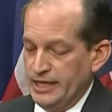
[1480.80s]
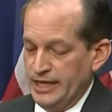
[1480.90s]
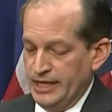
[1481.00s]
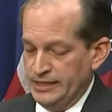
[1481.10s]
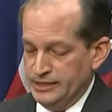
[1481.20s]

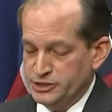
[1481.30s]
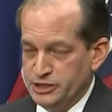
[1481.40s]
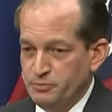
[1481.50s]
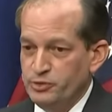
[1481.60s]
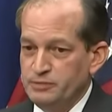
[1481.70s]
And she
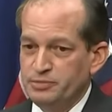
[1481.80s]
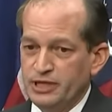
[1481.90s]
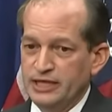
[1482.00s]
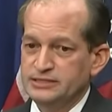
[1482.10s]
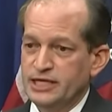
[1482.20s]
put in
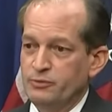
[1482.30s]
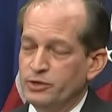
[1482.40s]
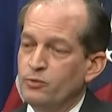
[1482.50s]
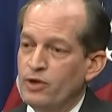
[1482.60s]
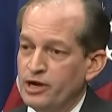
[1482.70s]
place a
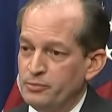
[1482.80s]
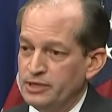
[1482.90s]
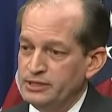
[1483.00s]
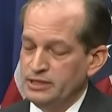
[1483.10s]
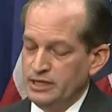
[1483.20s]

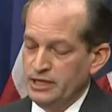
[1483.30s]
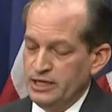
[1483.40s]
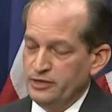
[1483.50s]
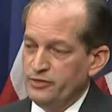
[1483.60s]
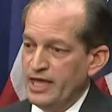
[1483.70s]
requirement
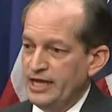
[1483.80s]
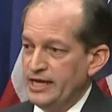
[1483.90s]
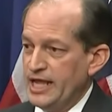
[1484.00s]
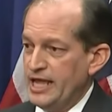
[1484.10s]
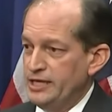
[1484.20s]
that
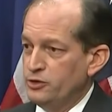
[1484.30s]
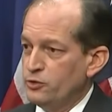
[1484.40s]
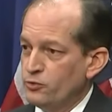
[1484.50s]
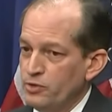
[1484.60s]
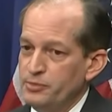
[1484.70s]
a
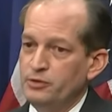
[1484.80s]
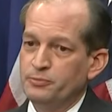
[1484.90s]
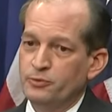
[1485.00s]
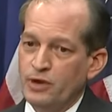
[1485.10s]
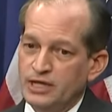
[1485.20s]
criminal
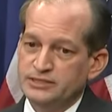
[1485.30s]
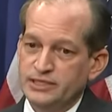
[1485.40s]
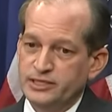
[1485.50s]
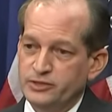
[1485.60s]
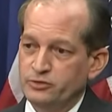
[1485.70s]

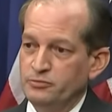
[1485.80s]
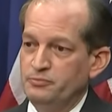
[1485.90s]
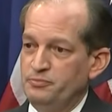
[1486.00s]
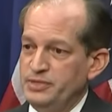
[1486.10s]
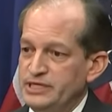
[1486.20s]
prosecutor
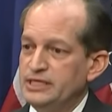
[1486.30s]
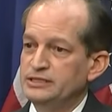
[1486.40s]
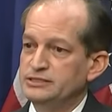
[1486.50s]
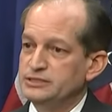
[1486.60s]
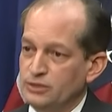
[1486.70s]
be
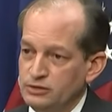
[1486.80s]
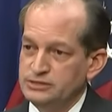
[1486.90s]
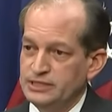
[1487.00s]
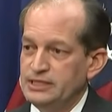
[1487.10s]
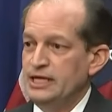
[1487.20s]

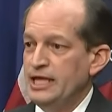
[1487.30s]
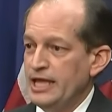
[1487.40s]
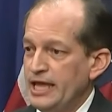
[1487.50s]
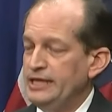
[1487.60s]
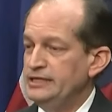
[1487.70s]
consulted
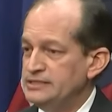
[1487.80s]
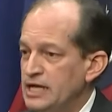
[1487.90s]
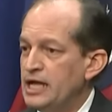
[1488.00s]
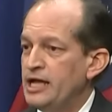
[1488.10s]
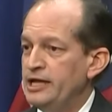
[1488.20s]

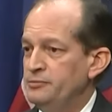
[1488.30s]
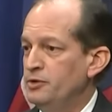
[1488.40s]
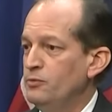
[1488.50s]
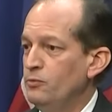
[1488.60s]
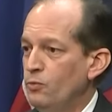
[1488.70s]
anytime
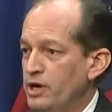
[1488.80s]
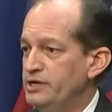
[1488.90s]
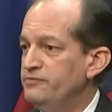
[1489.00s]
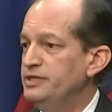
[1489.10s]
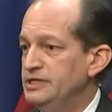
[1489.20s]
one
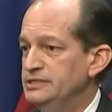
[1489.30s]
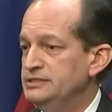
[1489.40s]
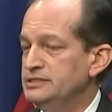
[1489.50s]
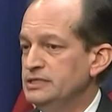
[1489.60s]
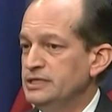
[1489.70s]
of
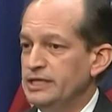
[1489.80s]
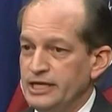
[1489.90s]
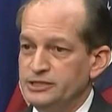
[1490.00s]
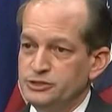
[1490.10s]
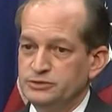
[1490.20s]
these
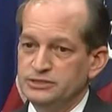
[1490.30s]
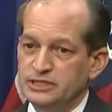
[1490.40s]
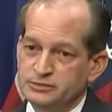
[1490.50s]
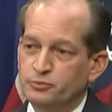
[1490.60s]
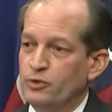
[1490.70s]
issues
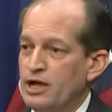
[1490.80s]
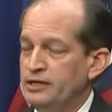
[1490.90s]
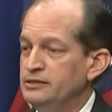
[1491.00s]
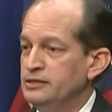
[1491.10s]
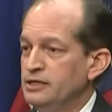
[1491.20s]
is brought
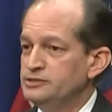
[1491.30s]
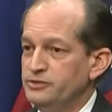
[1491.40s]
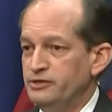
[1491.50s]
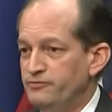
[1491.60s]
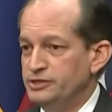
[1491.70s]
to
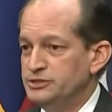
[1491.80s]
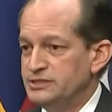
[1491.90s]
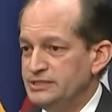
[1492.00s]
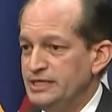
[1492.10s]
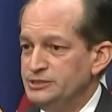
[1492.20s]
the division's
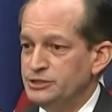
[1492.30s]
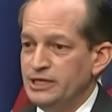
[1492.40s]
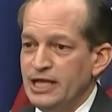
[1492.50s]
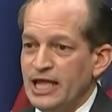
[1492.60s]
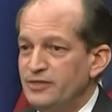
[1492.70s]
attention.
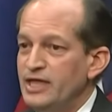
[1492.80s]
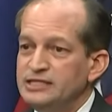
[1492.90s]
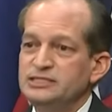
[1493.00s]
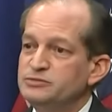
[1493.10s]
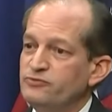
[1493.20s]
And that
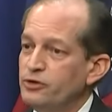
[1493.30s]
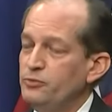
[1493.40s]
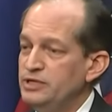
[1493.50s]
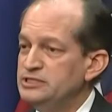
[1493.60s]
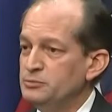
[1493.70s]
seems very
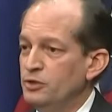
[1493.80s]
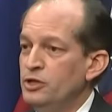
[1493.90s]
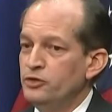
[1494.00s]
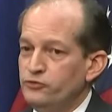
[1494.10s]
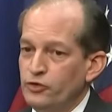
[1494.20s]
reasonable.
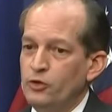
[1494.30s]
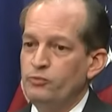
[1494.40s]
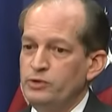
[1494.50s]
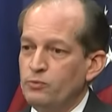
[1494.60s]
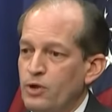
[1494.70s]
Don't
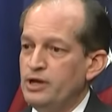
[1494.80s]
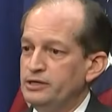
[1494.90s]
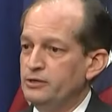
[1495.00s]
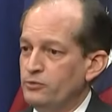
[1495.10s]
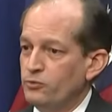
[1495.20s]
we want
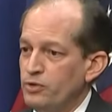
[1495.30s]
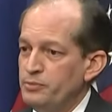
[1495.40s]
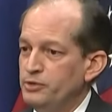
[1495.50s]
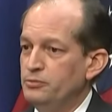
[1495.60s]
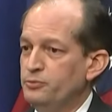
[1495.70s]

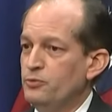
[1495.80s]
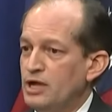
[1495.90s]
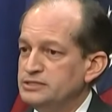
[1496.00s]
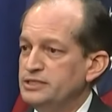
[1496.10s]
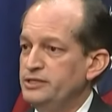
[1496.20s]
criminal
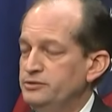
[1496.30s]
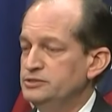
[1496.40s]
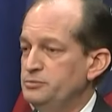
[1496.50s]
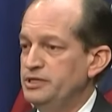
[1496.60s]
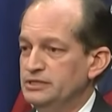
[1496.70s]
prosecutors
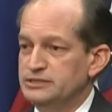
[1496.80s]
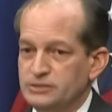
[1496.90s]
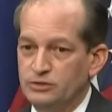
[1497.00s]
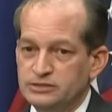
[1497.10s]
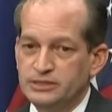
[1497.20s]
to be
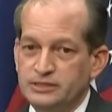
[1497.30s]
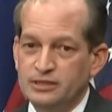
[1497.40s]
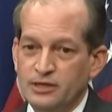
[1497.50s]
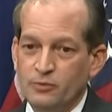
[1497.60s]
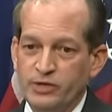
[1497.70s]
consulted
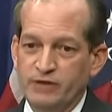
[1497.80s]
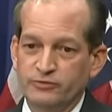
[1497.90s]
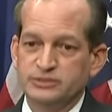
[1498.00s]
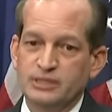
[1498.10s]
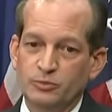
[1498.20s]
whenever
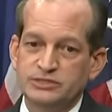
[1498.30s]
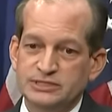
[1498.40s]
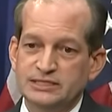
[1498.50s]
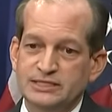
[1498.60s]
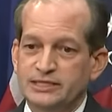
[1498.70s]
someone
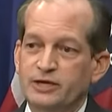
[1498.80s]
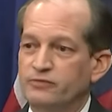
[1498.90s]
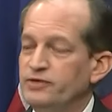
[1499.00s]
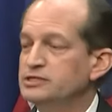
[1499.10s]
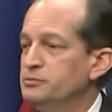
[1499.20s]
says that they are a
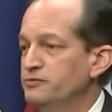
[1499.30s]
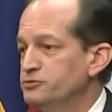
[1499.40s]
victim of